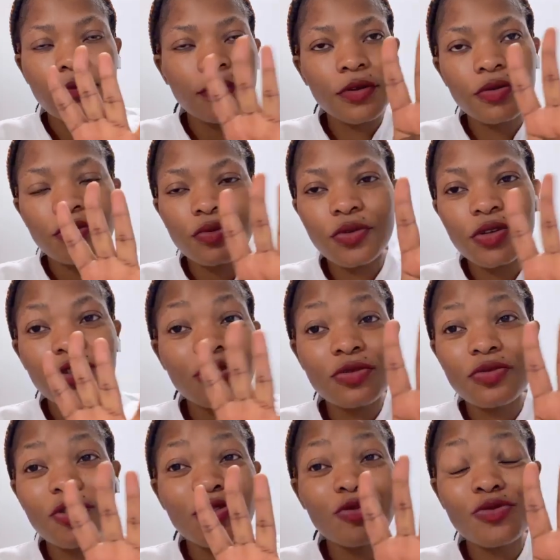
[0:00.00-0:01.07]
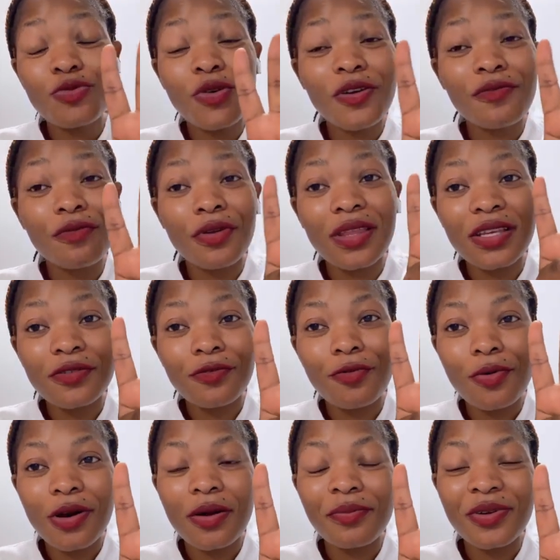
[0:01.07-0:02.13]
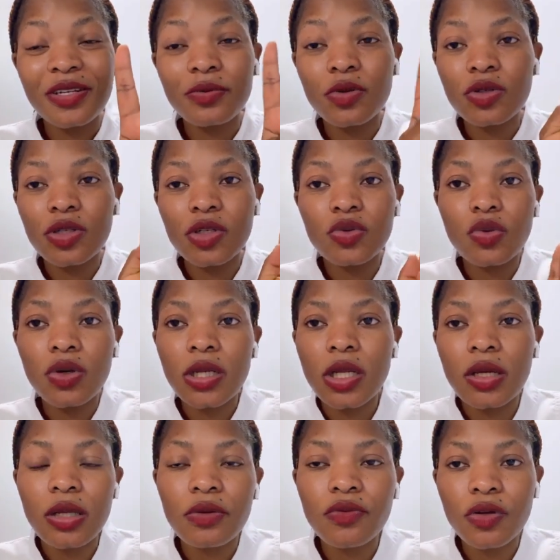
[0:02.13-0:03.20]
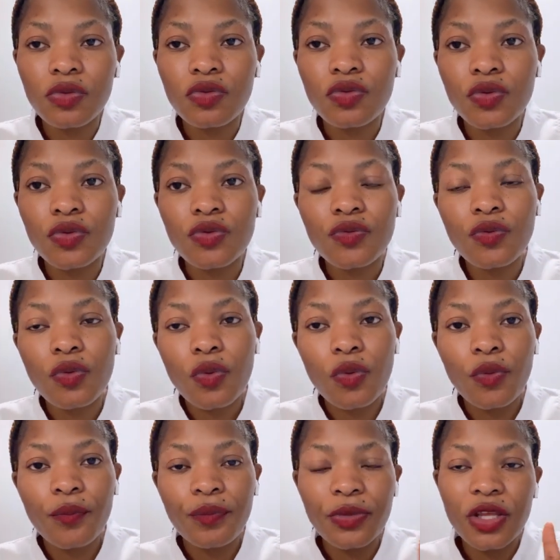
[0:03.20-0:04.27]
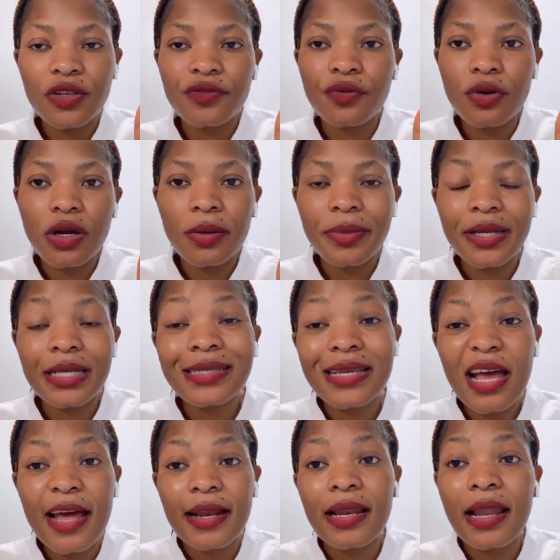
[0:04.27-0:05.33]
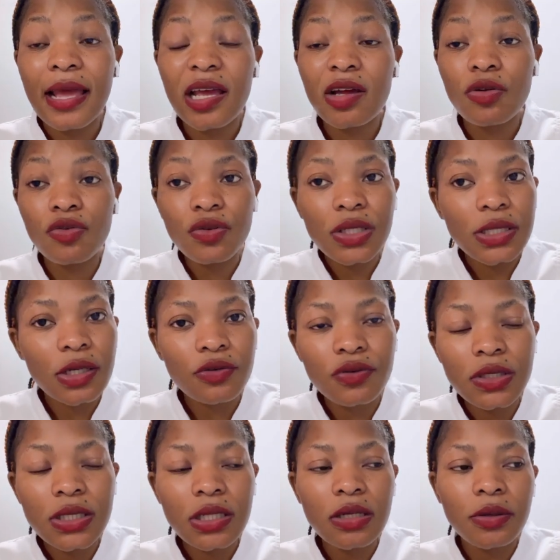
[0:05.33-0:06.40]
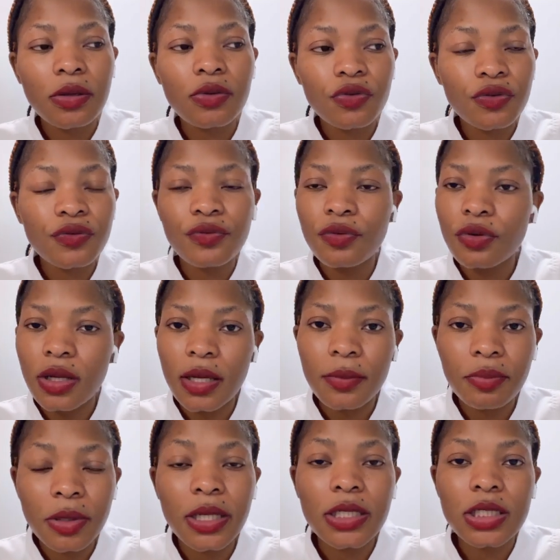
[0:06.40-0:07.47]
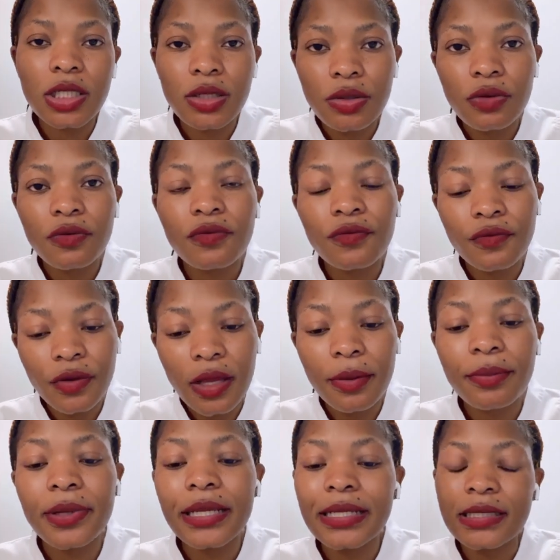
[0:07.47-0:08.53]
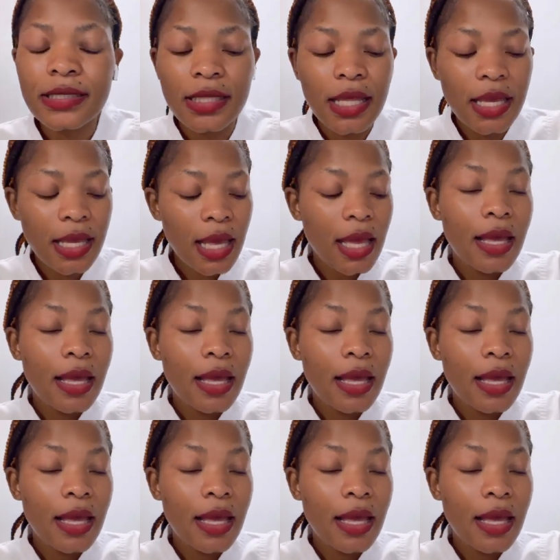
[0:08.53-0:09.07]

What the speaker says: you are just going to work for these 4 companies, because it only recruit for these 4 companies. Unlike Grisa recruits for like plenty of companies, like